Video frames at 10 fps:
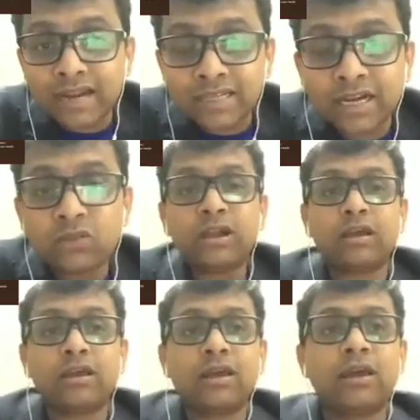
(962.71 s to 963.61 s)
That is what
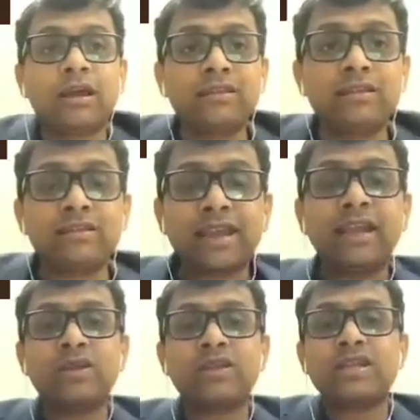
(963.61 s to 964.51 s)
the second
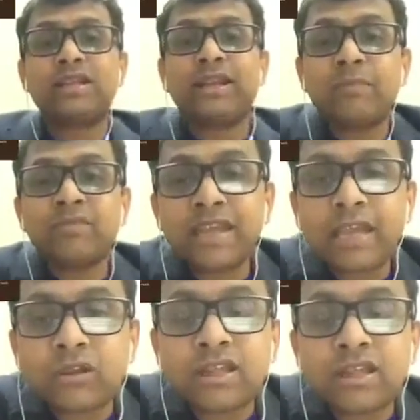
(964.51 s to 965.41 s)
question that I am seeing
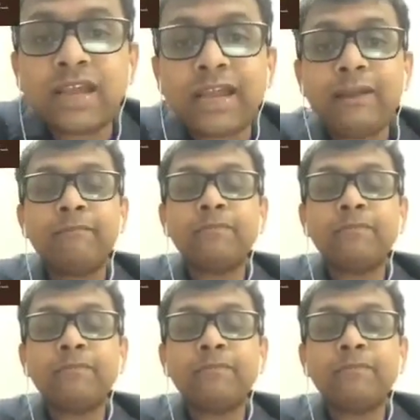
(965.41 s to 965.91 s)
on the screen.